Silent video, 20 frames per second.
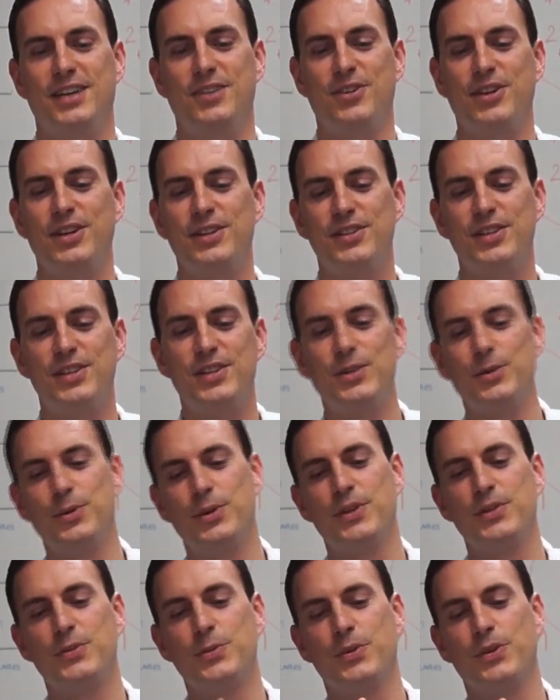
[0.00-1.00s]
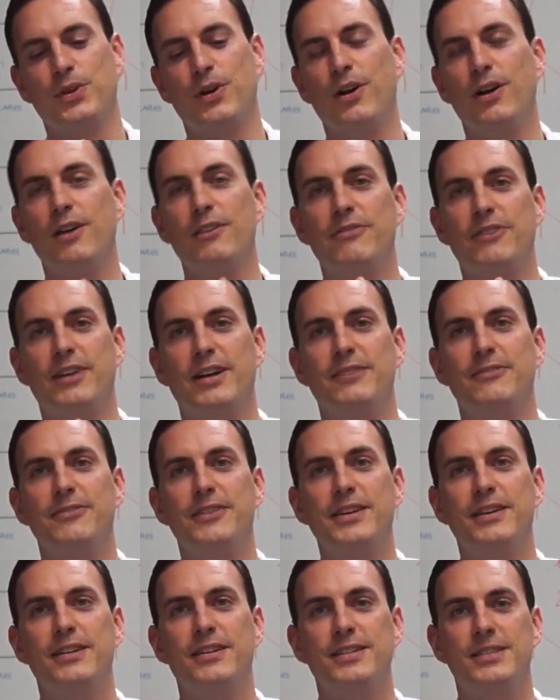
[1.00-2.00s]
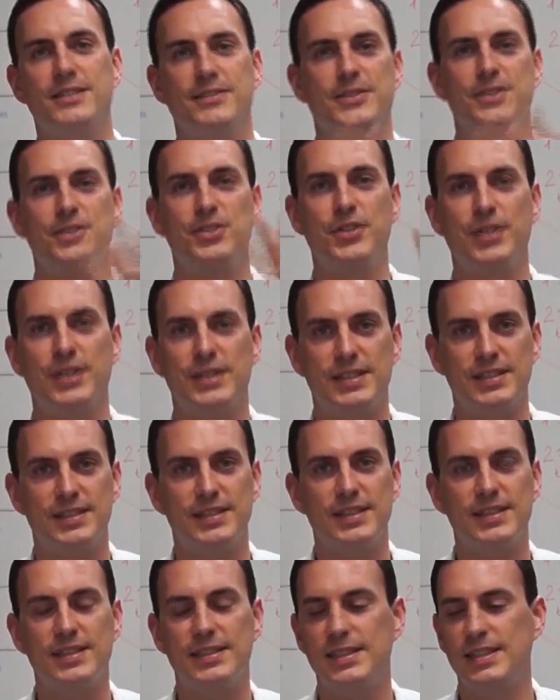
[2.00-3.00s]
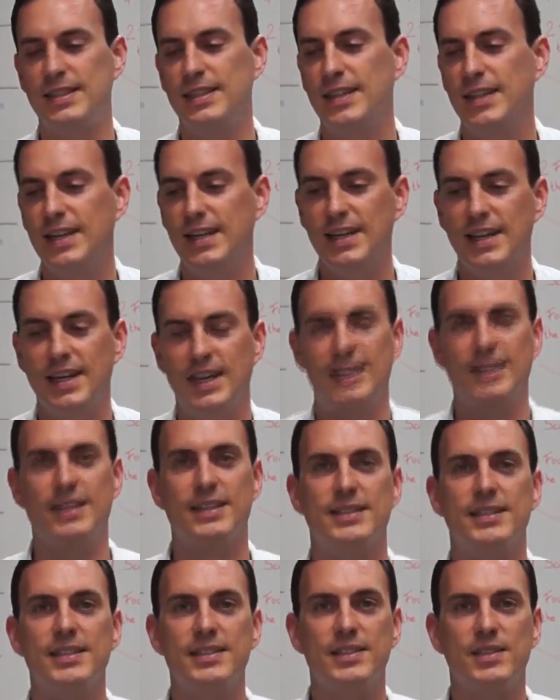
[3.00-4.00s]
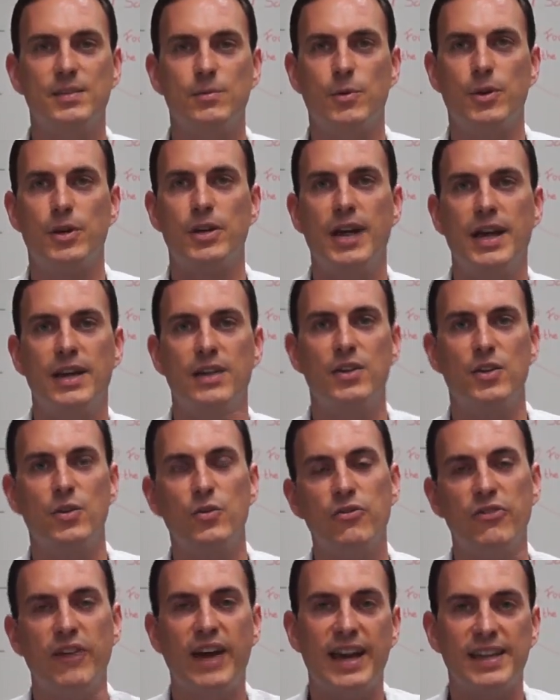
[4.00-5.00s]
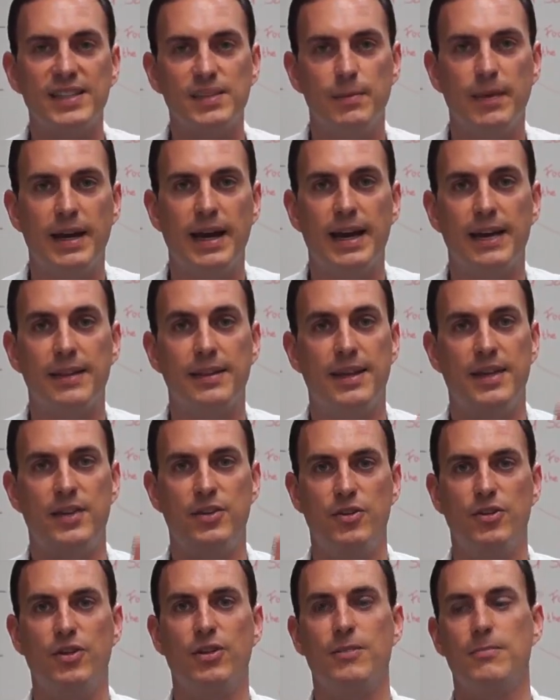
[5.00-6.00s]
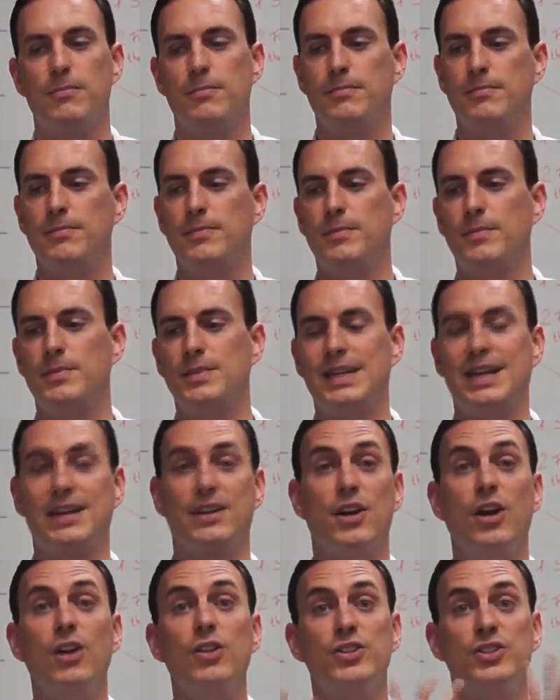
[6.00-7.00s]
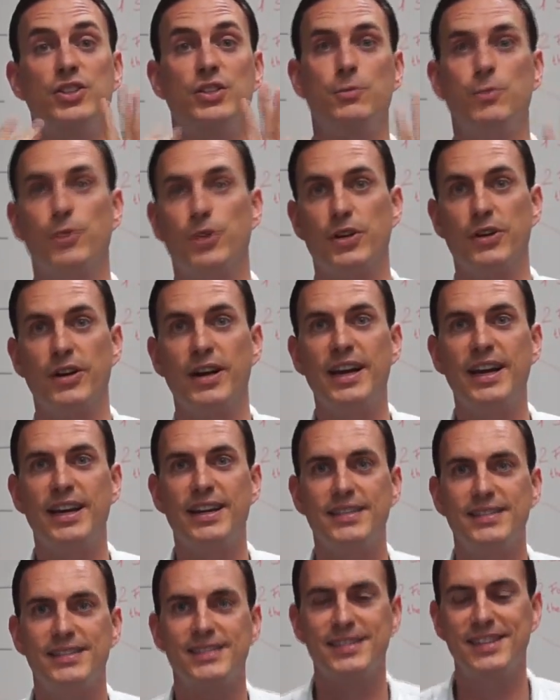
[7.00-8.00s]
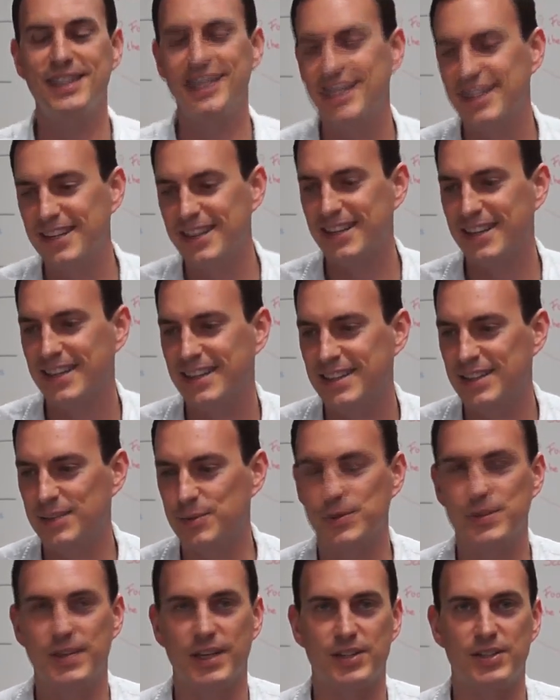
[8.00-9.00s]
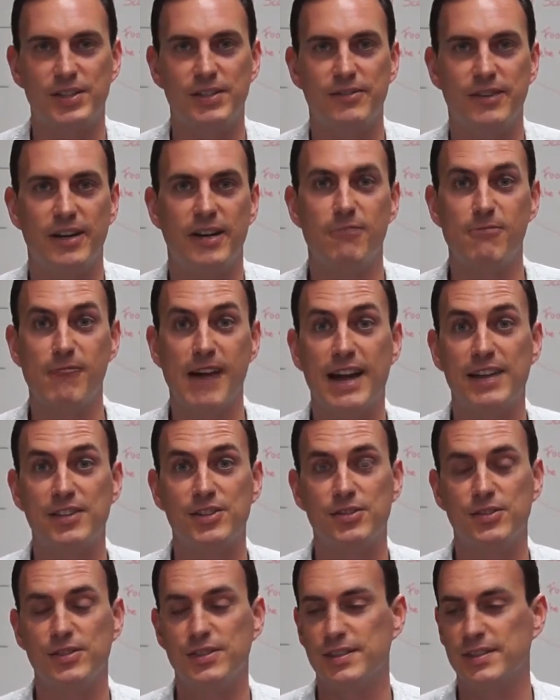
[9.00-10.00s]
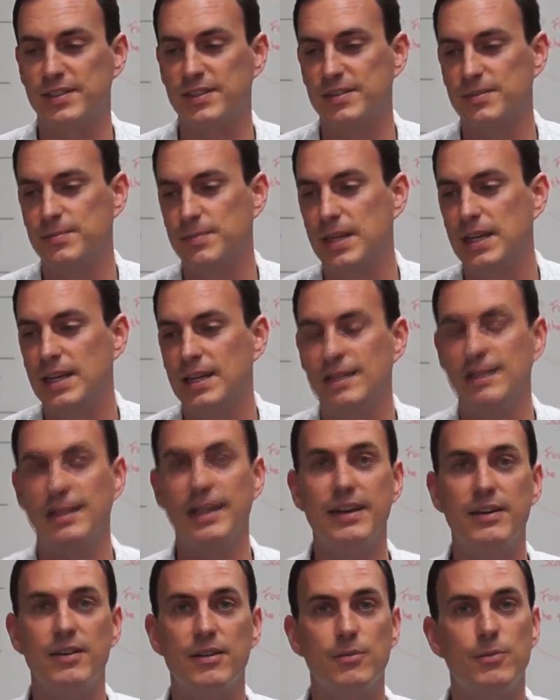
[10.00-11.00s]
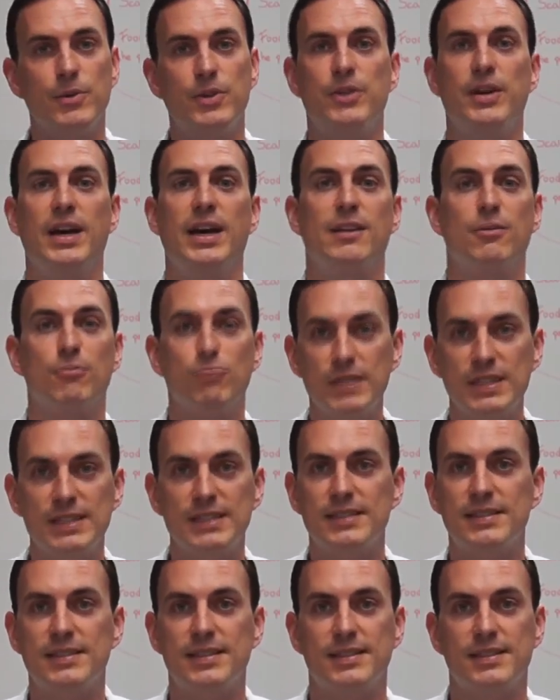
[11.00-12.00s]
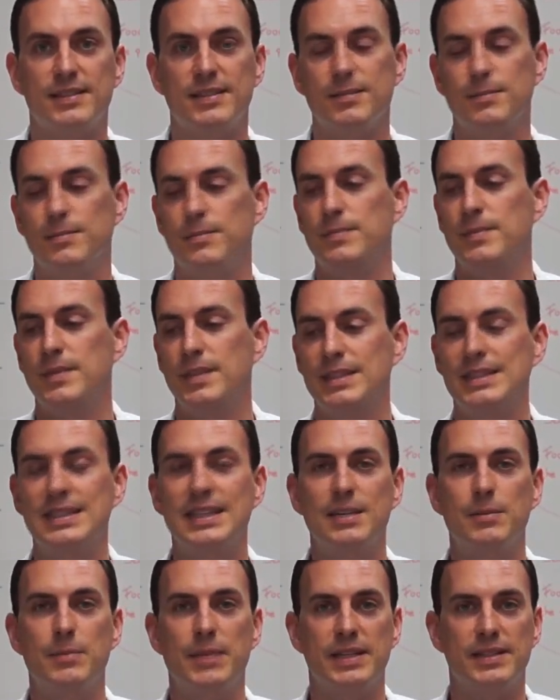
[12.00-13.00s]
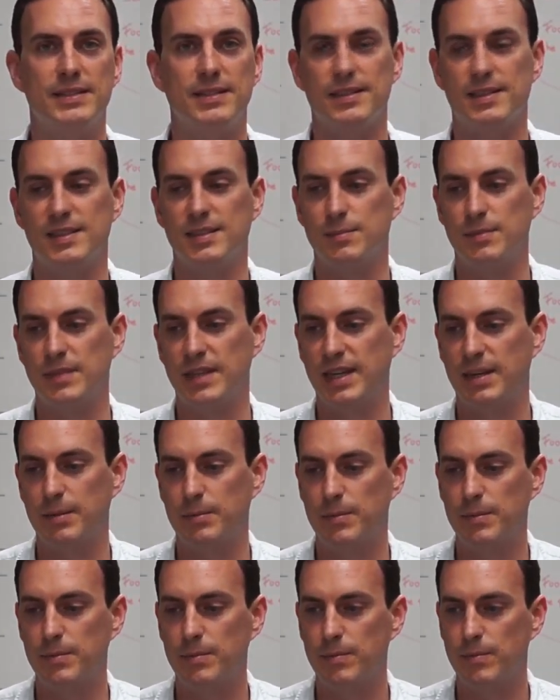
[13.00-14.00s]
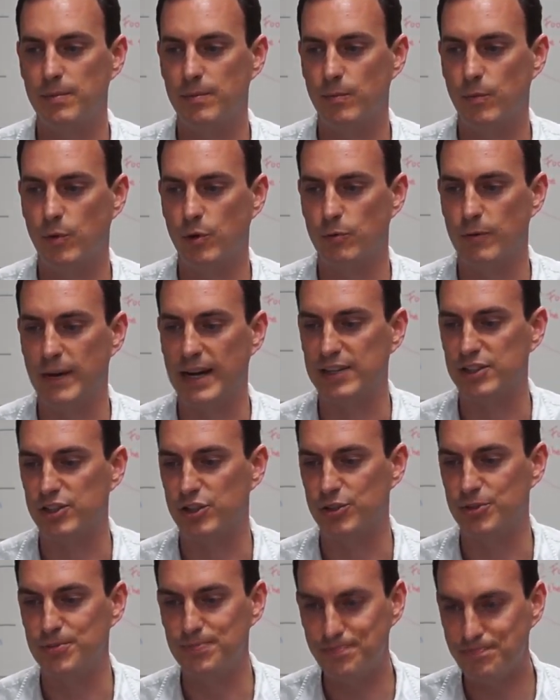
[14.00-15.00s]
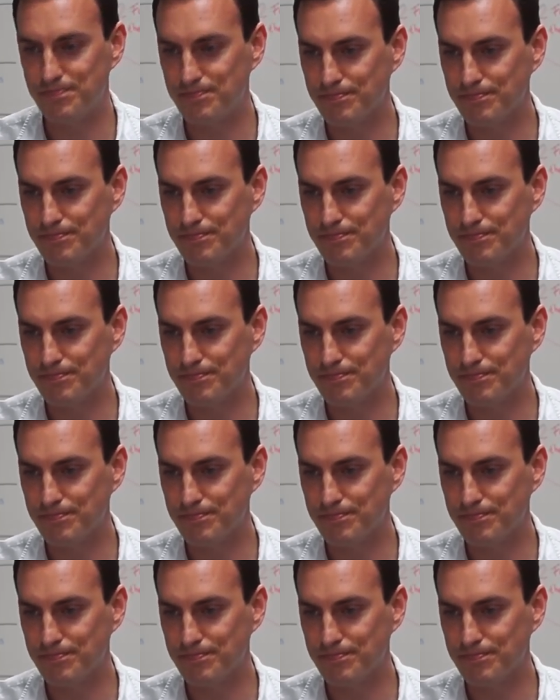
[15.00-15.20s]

and you continue this with all five fingers, eventually you get to 60. And in a system where you had to do fast math and your technology were your hands, this was actually a very rational system. Later, when you had a written system, the 10-base system became more rational.